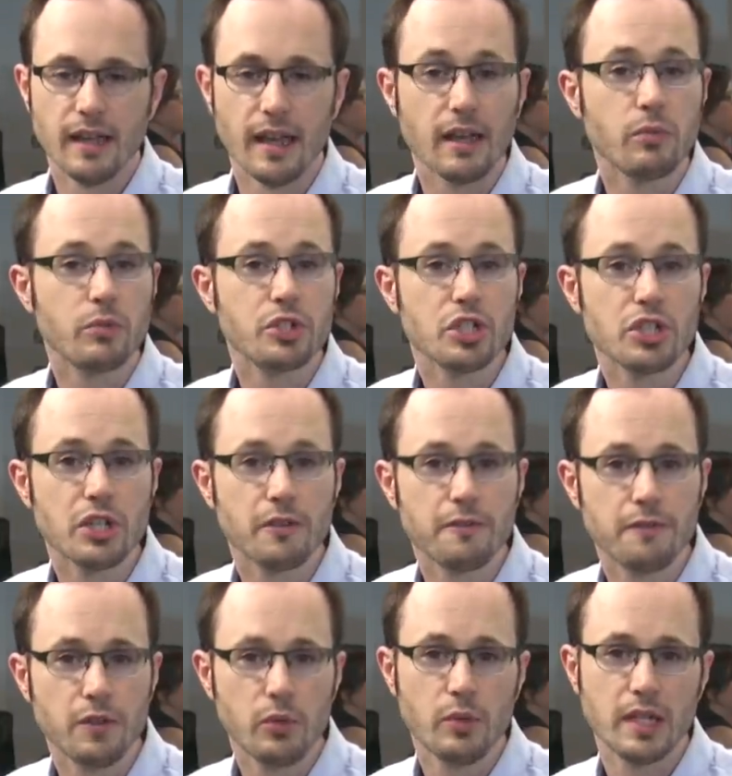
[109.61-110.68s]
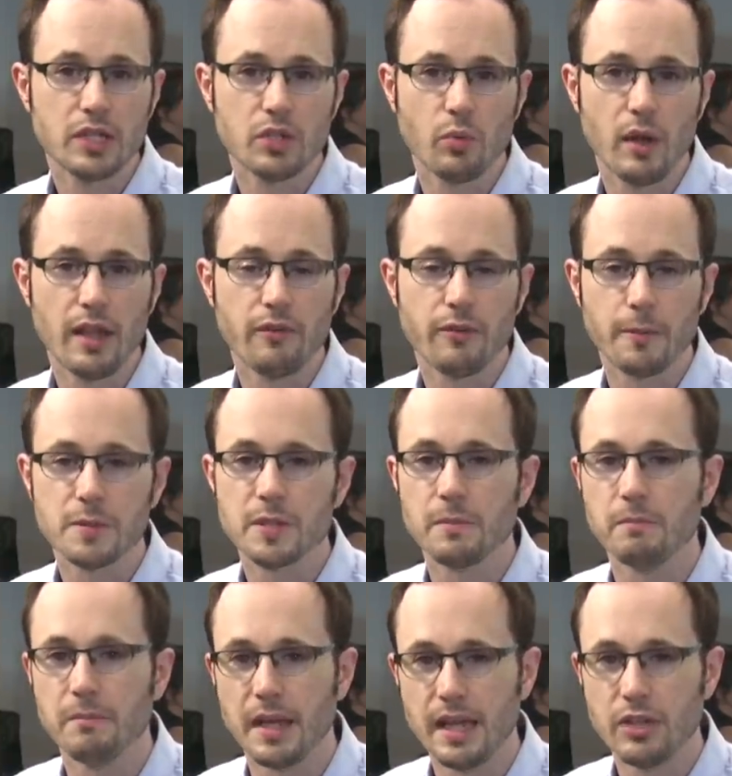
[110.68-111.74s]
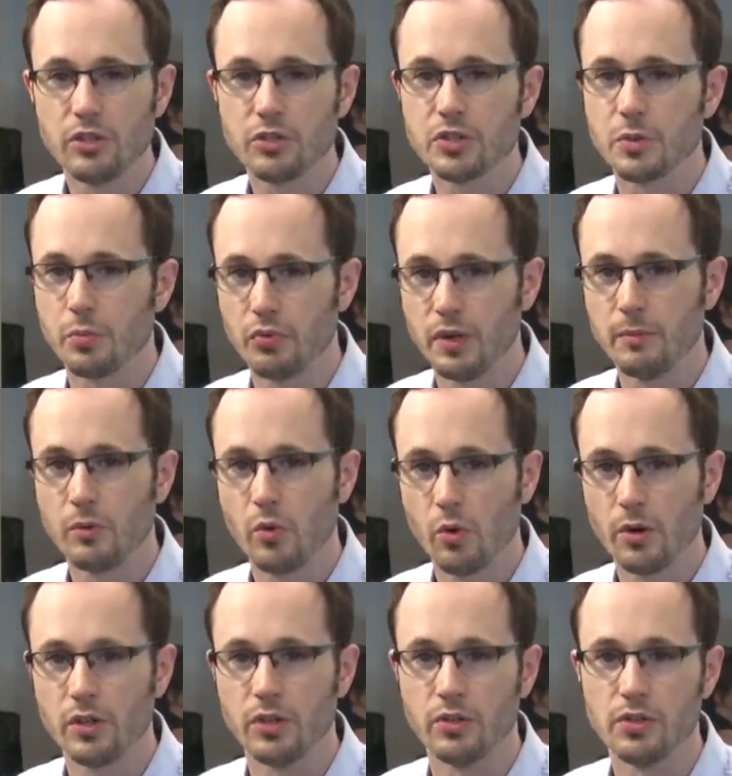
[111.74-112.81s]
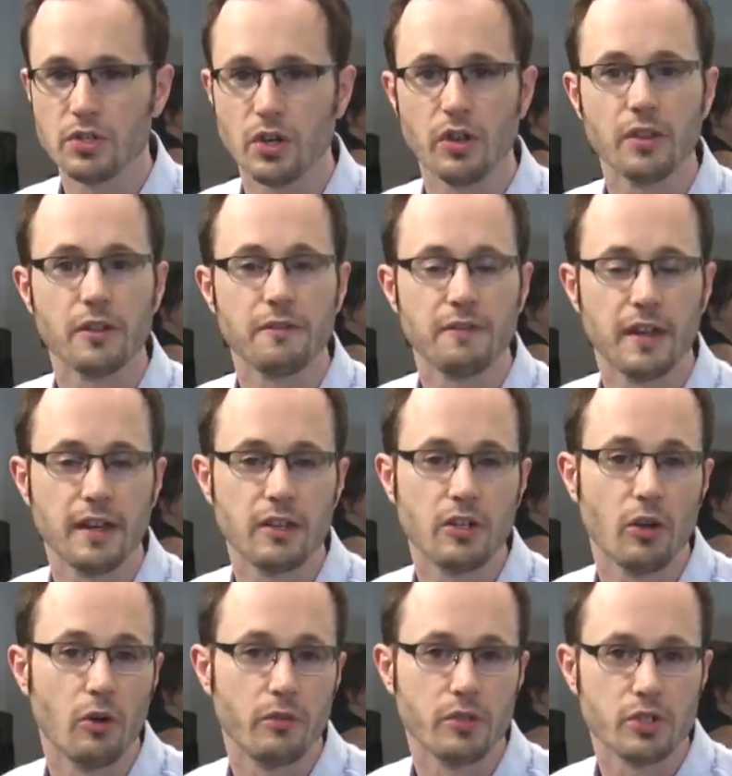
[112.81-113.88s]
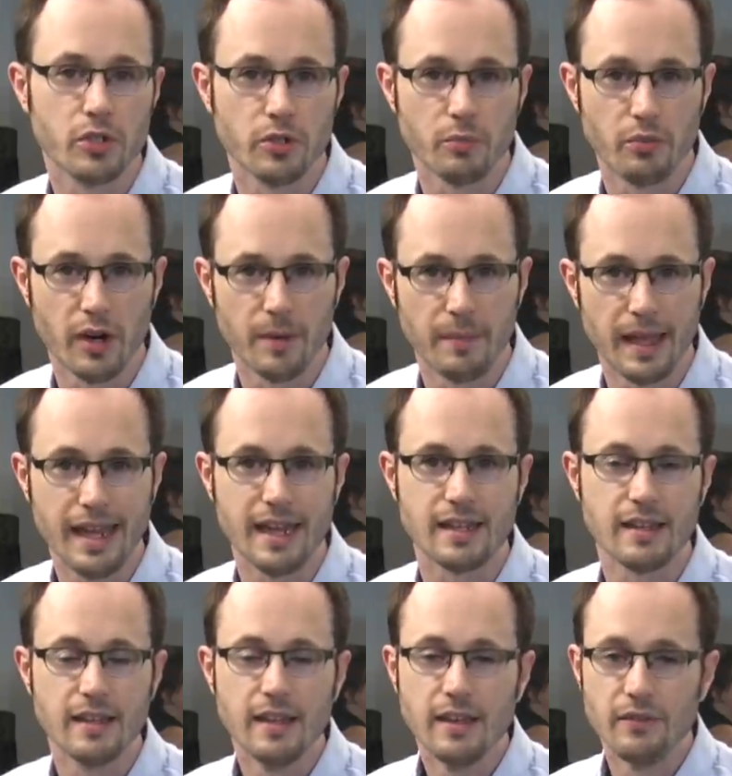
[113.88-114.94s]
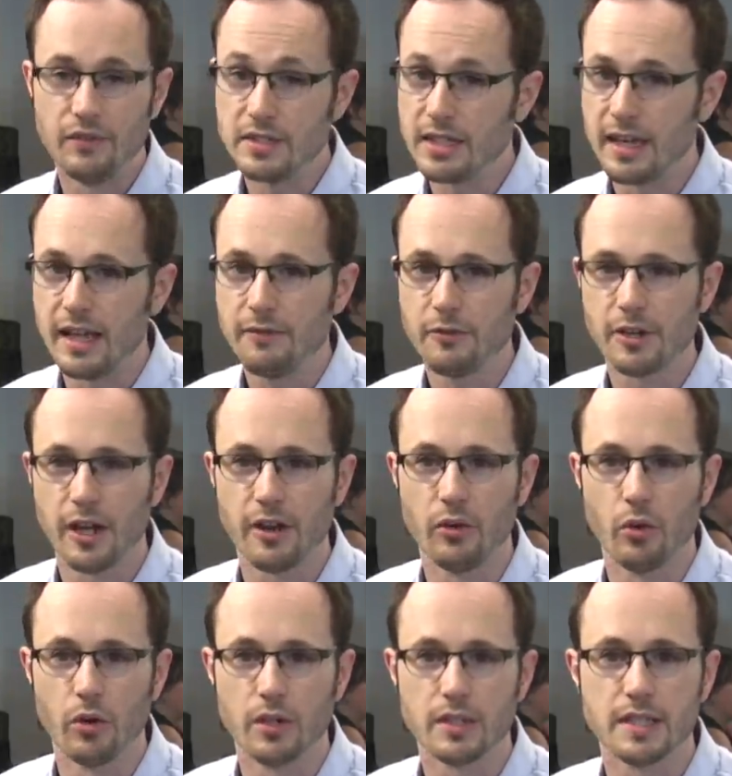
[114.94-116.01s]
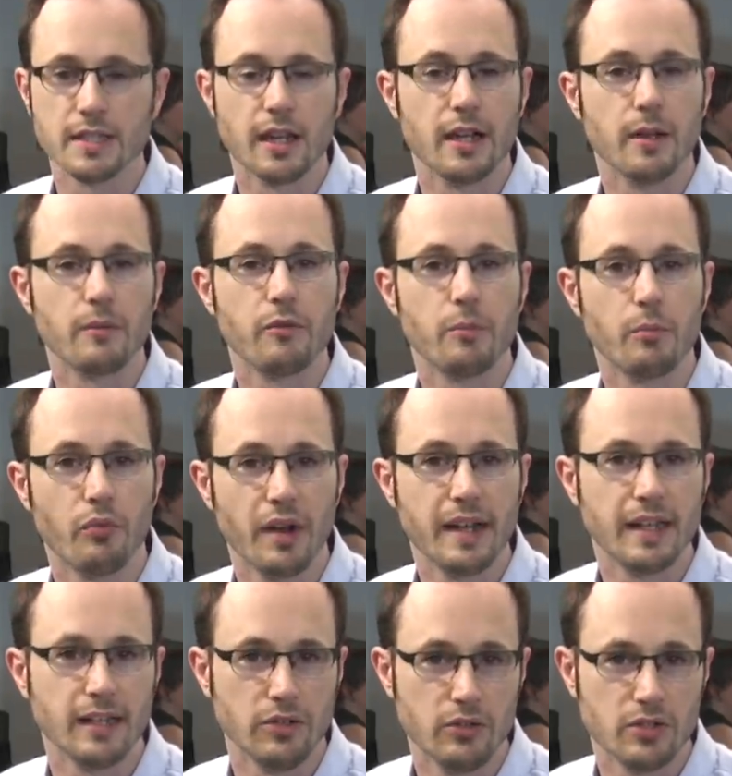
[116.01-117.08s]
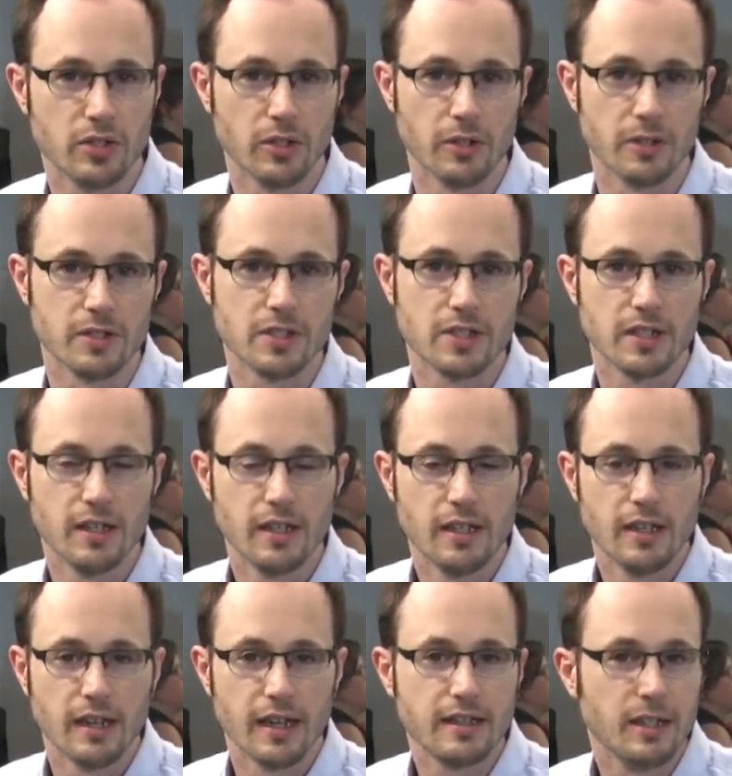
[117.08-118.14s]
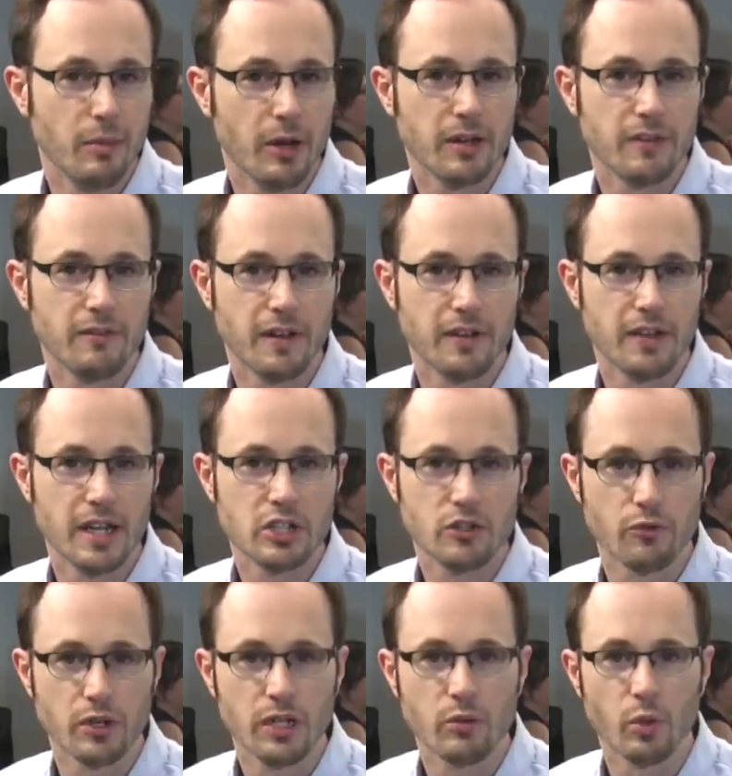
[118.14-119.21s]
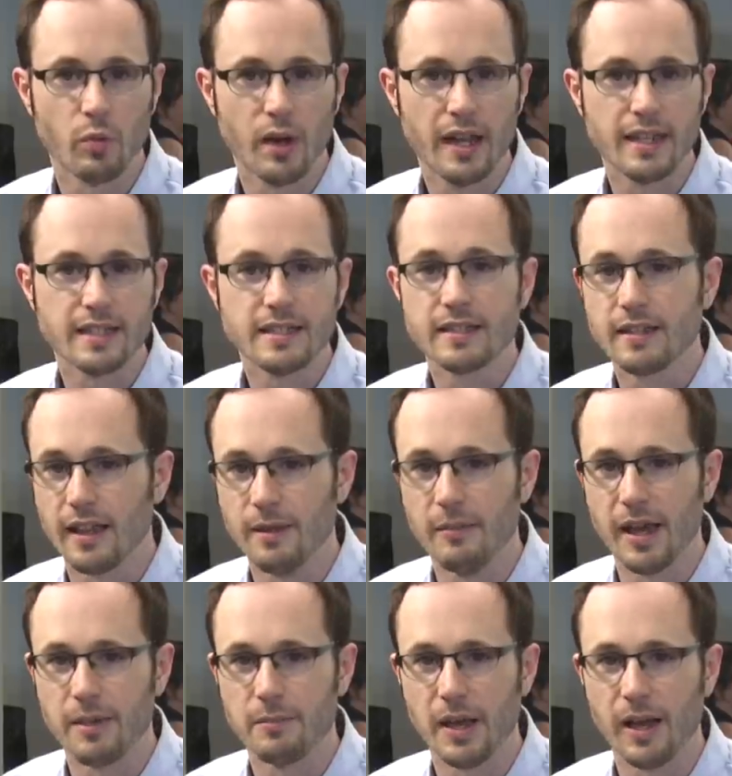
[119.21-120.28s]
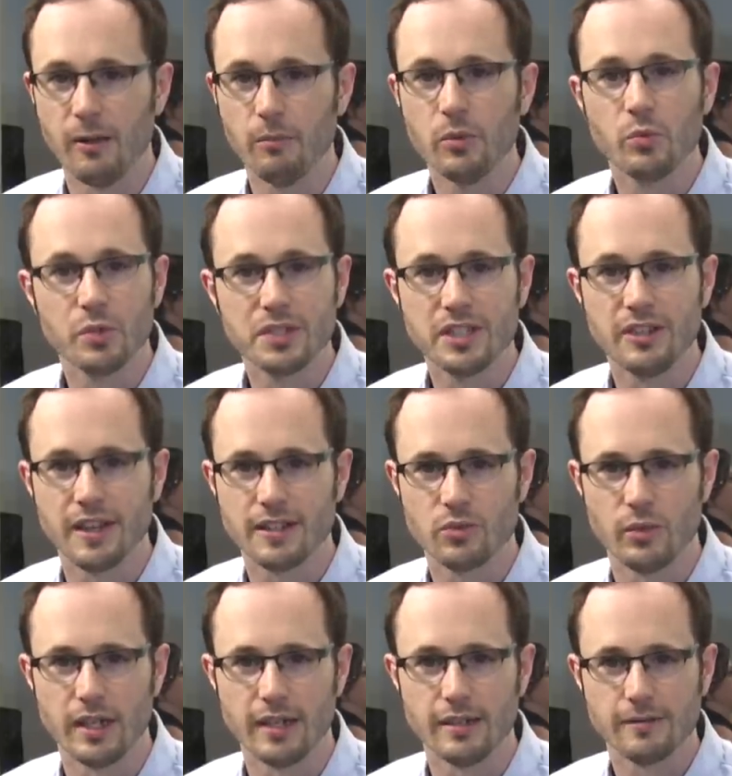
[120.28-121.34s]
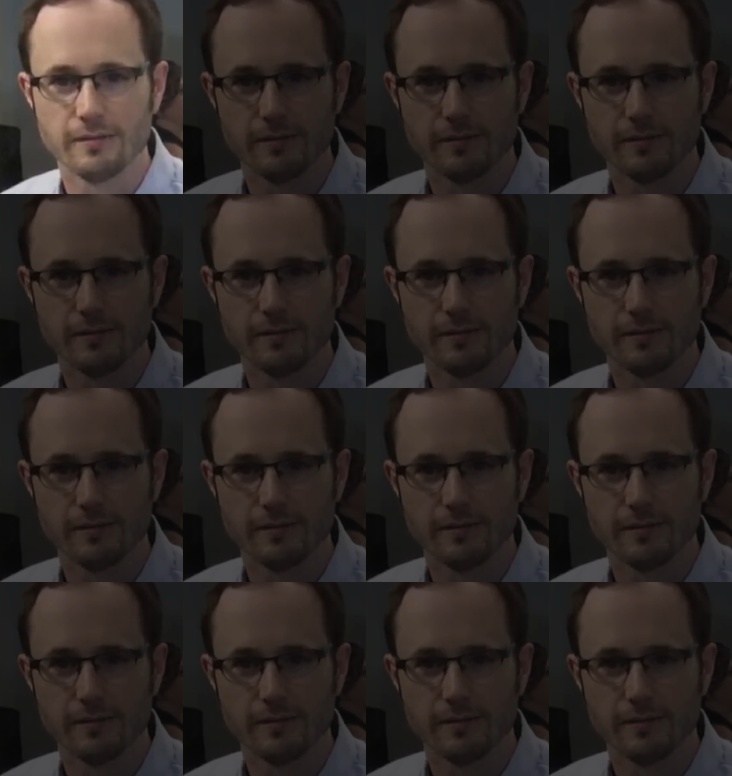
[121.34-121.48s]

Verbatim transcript: And we're just a few weeks away from some major Supreme Court news on the fight to overturn Prop 8. Visit AFER.org to sign up for breaking news alerts. At the American Foundation for Equal Rights, I'm Matt Baum. We'll see you next week.